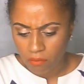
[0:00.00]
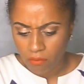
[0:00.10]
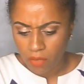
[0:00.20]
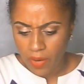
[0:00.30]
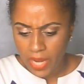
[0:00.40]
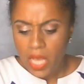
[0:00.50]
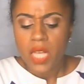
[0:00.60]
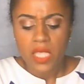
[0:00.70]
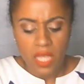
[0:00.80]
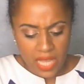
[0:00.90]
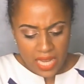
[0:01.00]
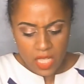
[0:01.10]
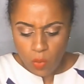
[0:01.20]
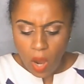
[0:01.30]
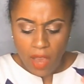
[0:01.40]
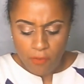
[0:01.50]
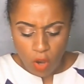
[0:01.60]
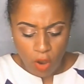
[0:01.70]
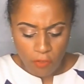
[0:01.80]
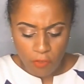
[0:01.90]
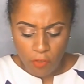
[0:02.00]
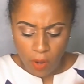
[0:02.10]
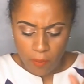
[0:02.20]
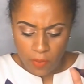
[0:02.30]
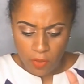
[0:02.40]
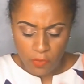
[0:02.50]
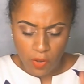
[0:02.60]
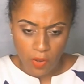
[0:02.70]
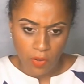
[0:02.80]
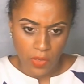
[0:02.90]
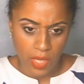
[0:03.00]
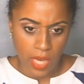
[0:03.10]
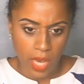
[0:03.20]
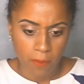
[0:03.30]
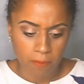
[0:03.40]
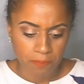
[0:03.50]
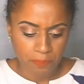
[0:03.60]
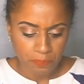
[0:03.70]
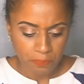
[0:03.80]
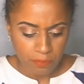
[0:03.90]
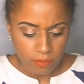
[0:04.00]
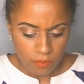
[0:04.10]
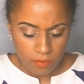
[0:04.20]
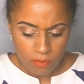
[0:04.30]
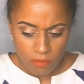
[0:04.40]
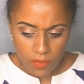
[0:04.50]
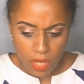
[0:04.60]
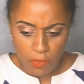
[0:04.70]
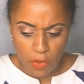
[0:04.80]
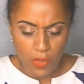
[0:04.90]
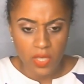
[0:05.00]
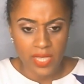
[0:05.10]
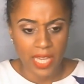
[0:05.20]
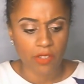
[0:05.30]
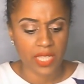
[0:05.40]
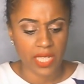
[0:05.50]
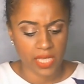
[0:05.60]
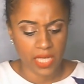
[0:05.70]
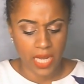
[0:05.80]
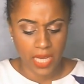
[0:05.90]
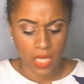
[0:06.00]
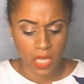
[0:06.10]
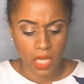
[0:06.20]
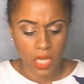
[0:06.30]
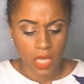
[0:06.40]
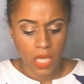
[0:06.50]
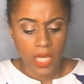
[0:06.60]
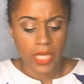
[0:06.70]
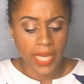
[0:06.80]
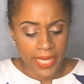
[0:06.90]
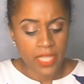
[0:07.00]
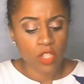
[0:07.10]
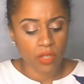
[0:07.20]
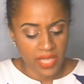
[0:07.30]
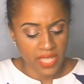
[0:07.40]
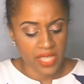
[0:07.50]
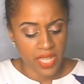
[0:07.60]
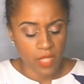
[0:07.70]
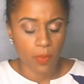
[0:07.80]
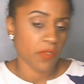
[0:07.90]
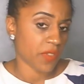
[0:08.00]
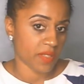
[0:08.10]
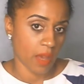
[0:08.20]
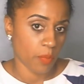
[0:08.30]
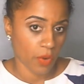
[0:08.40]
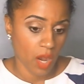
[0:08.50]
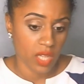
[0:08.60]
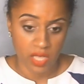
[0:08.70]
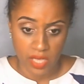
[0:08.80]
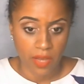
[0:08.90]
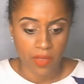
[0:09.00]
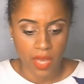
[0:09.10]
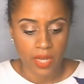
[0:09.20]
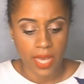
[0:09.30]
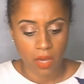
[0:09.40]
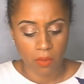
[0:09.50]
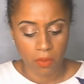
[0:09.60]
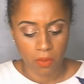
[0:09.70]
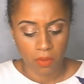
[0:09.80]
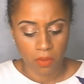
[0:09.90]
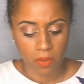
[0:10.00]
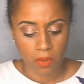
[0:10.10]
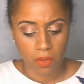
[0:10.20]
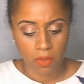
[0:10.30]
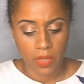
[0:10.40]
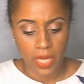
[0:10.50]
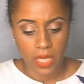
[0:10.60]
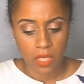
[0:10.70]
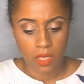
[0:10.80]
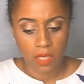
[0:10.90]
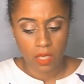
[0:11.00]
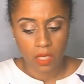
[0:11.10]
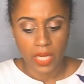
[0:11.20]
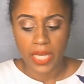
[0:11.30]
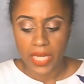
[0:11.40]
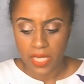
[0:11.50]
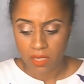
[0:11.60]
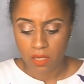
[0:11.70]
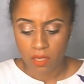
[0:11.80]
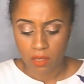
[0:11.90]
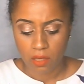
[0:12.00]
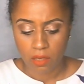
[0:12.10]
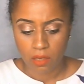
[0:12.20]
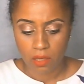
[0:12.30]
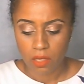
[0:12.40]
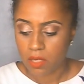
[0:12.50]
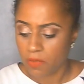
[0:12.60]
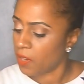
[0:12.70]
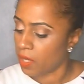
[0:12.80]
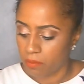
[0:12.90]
all right? So that is what I've got for the Sacred Destiny. It is your destiny to be with this Emperor card. I tell you that now, right? It is. It's for,